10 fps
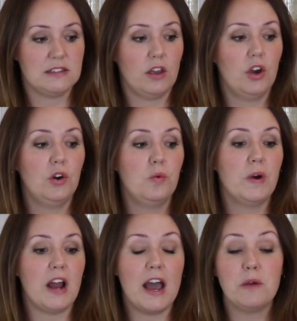So
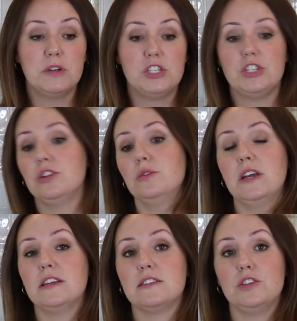what I would do
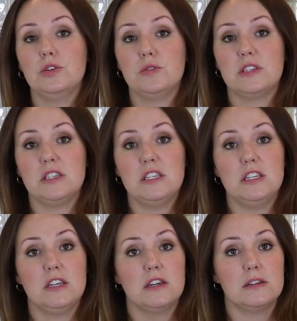is use
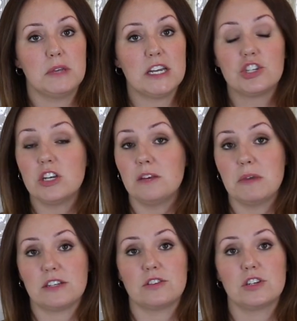the KitchenAid
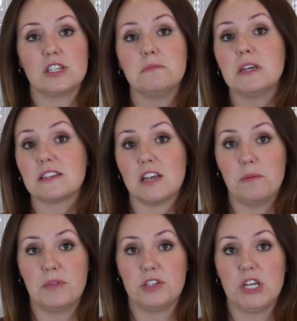mixer to mix
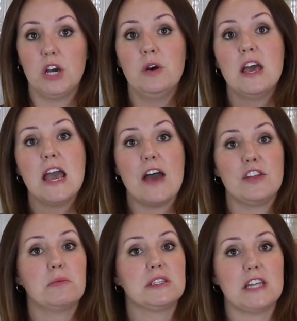up the dough, and
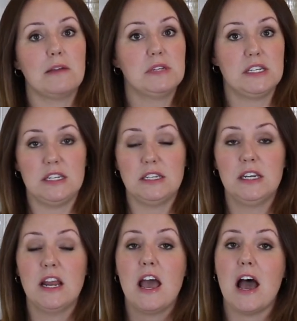then when it's time to knead
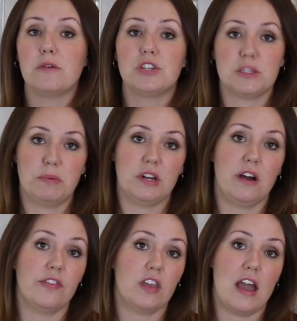it, I would just put it
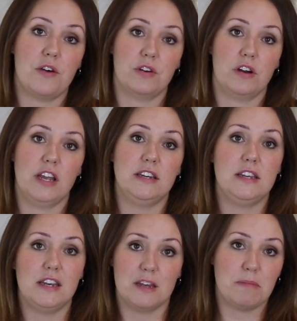on the counter and
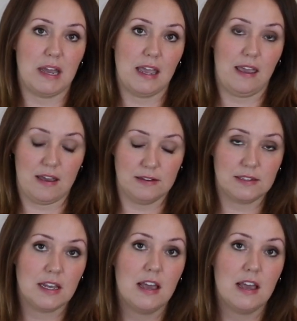knead it by hand,